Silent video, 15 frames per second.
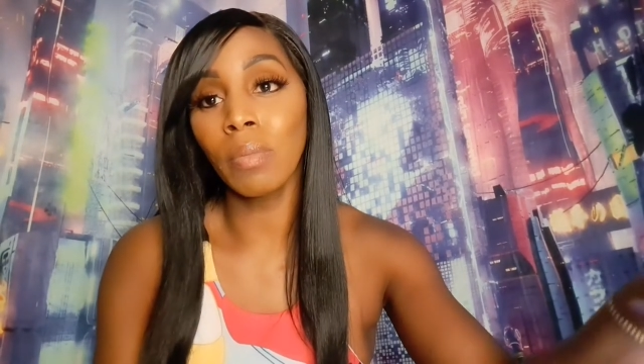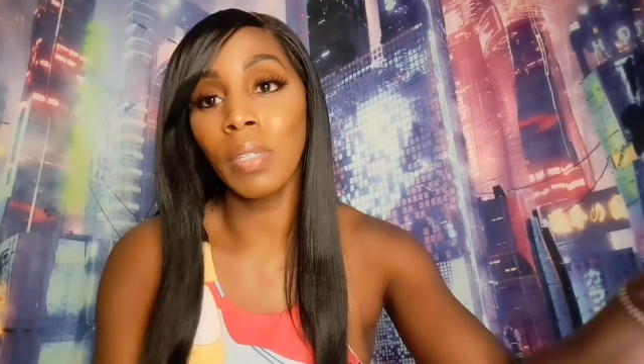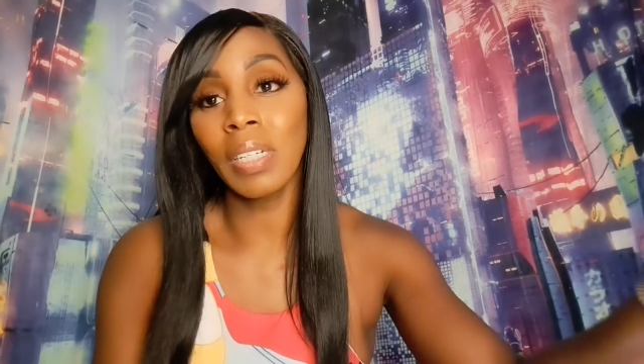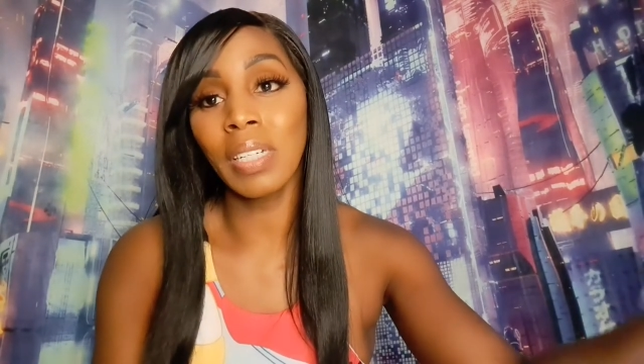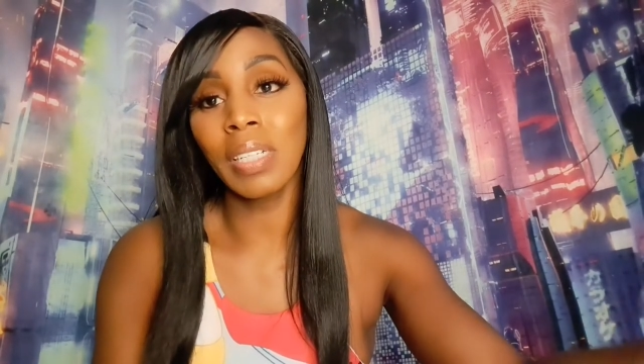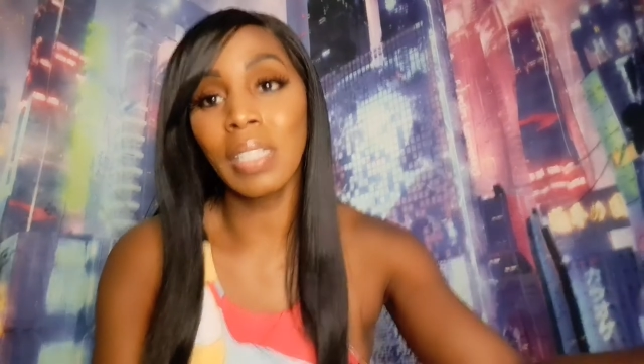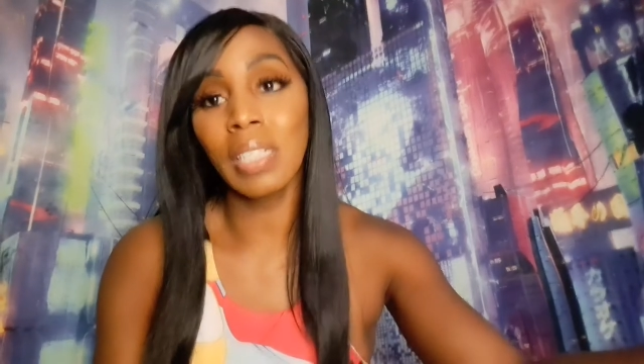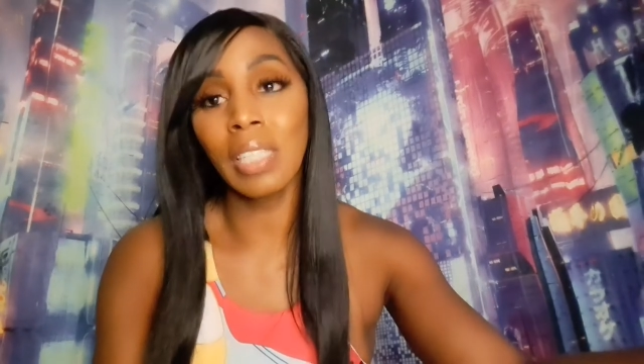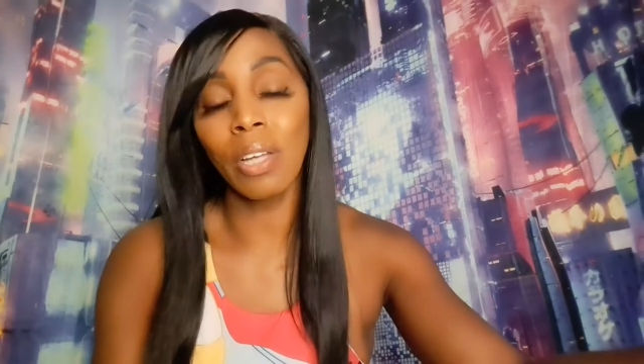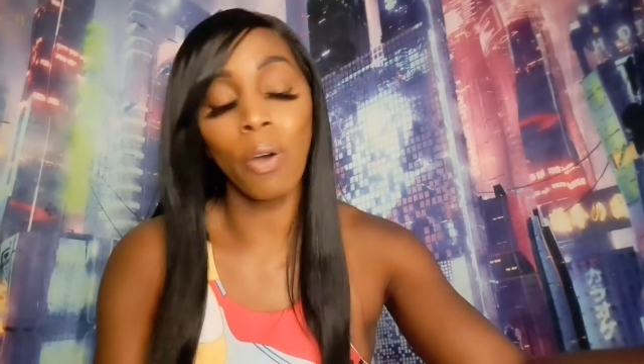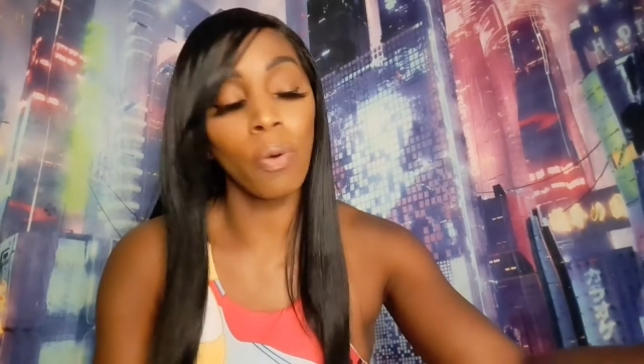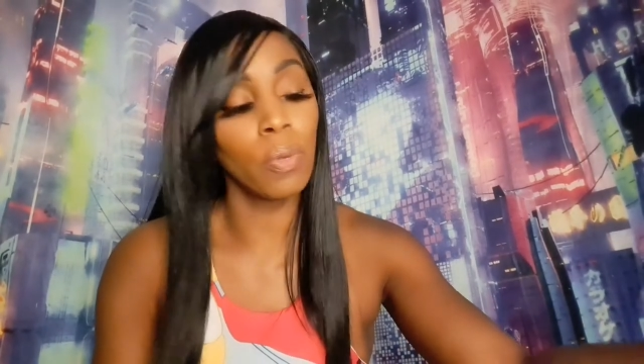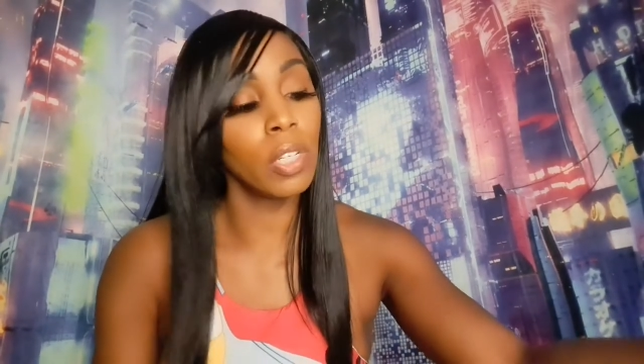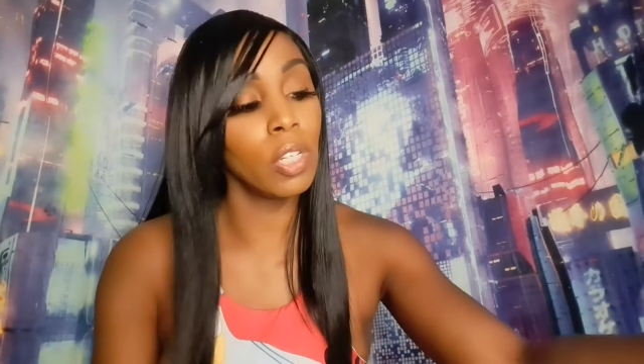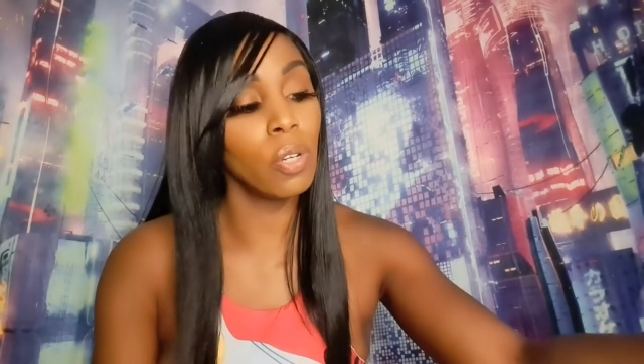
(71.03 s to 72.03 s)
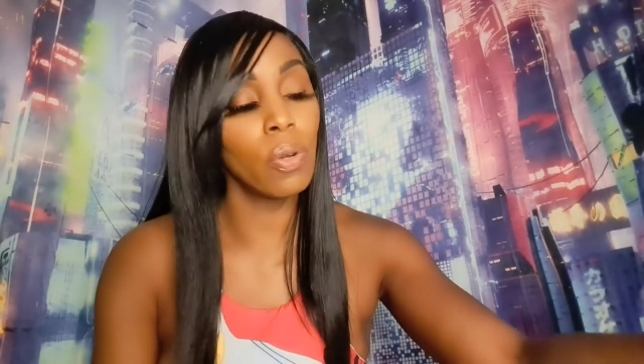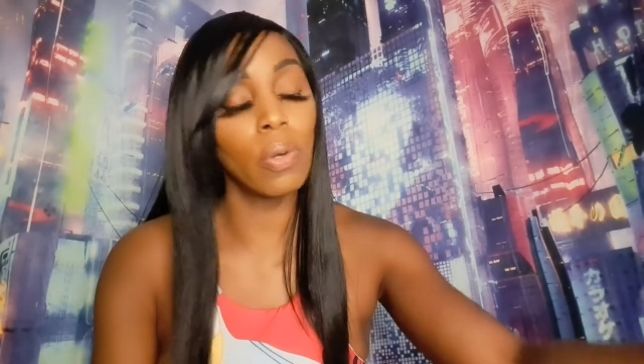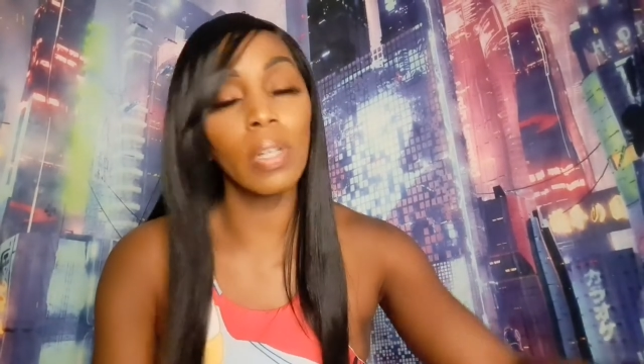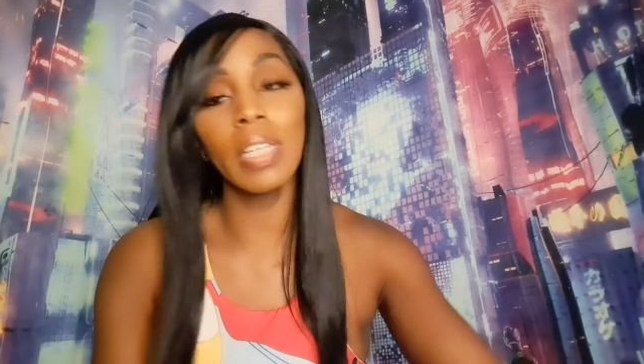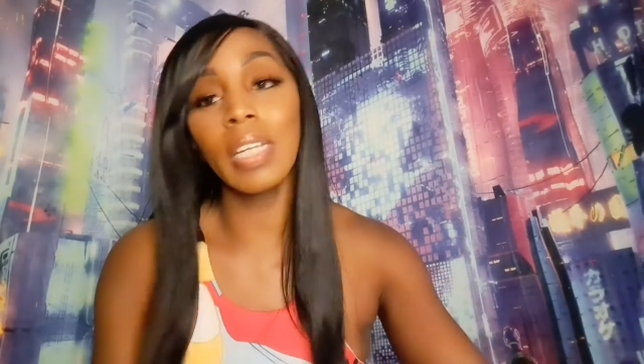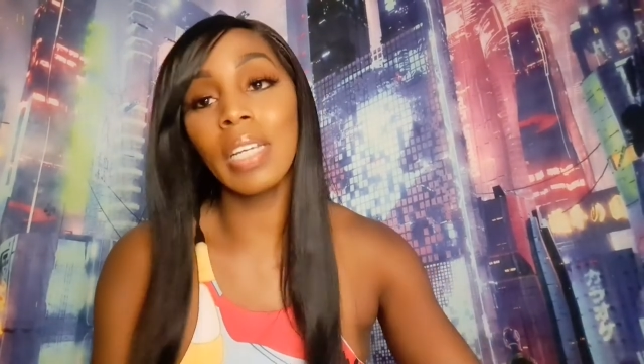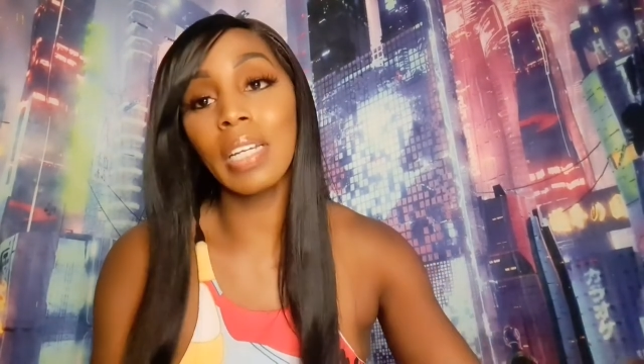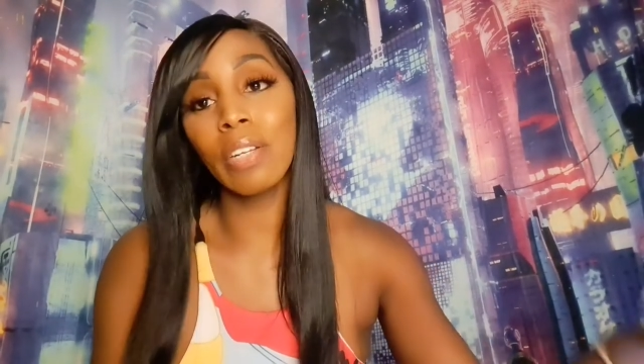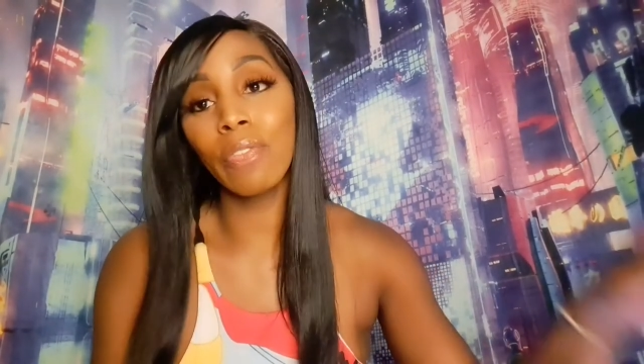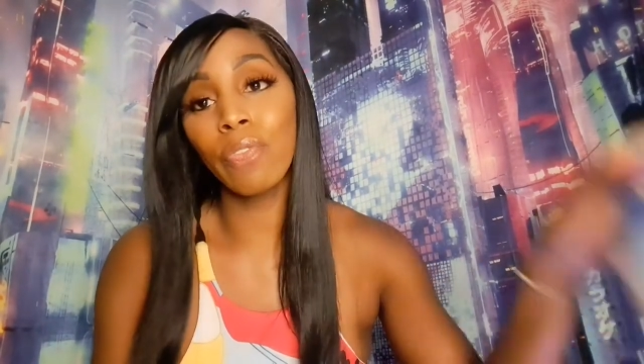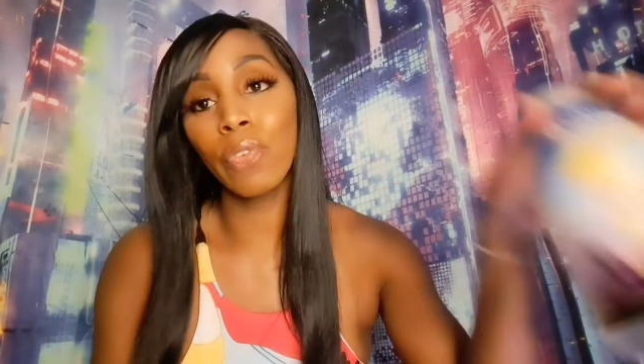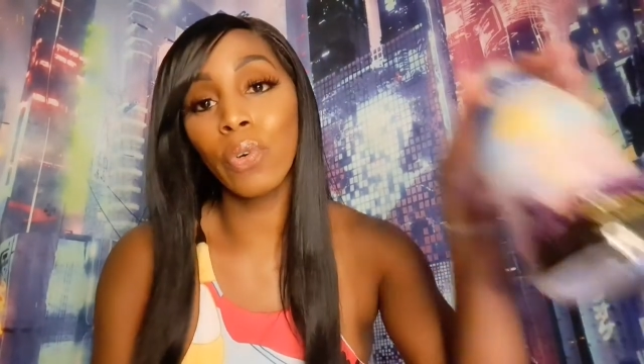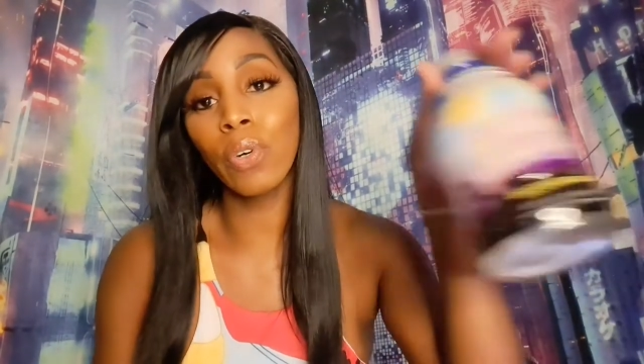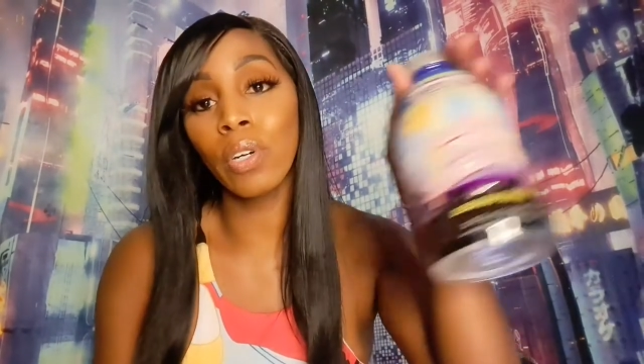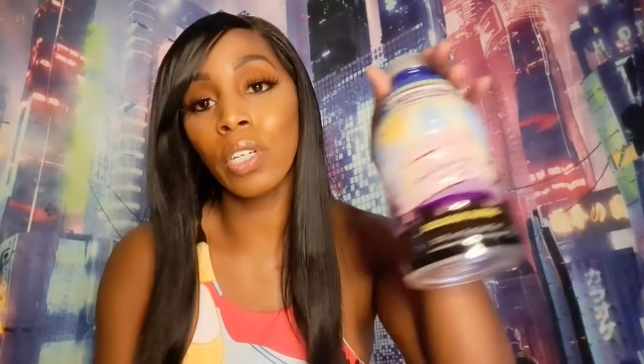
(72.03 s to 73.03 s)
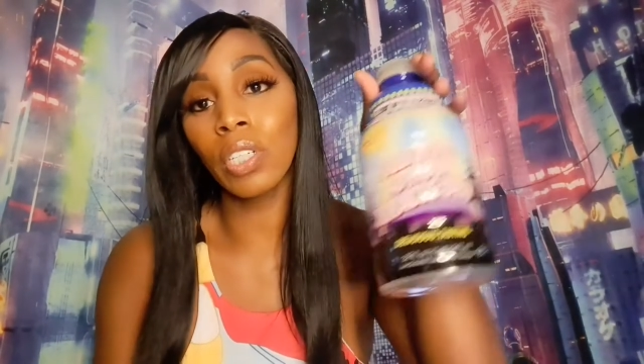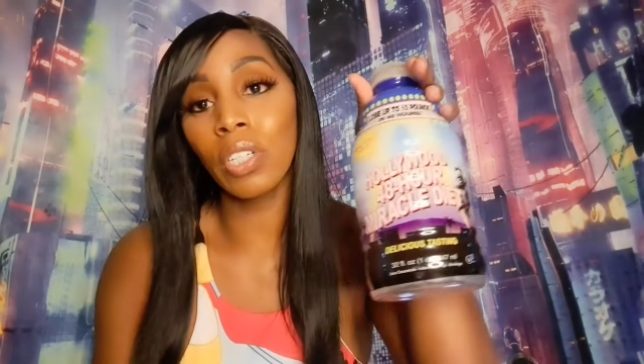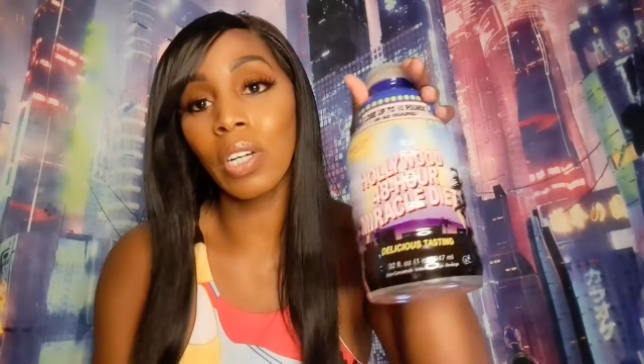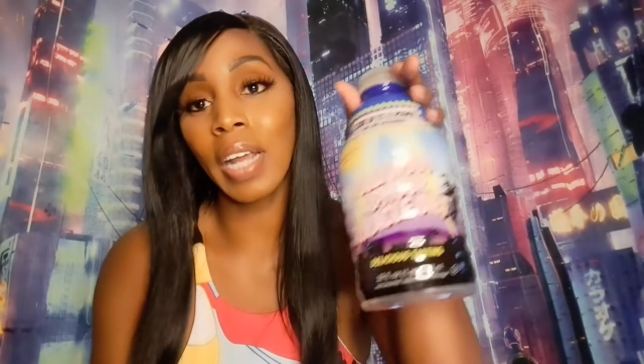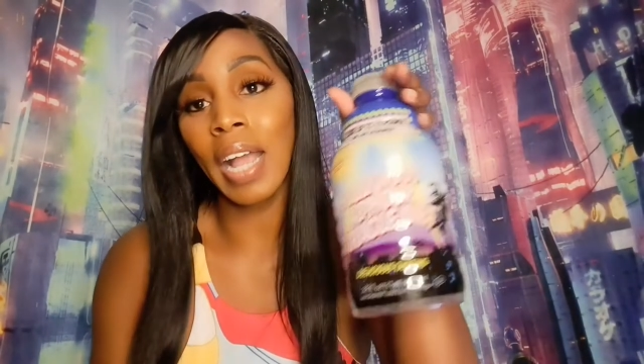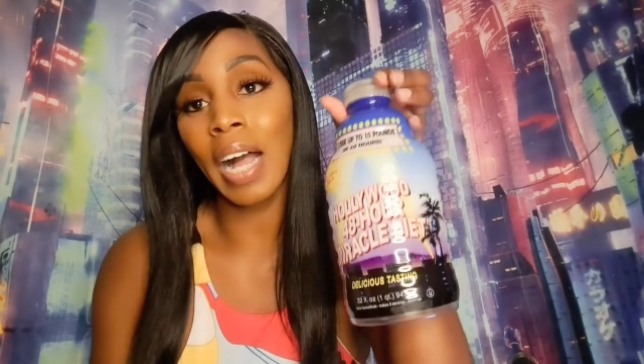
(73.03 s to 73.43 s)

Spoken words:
because you're only getting 400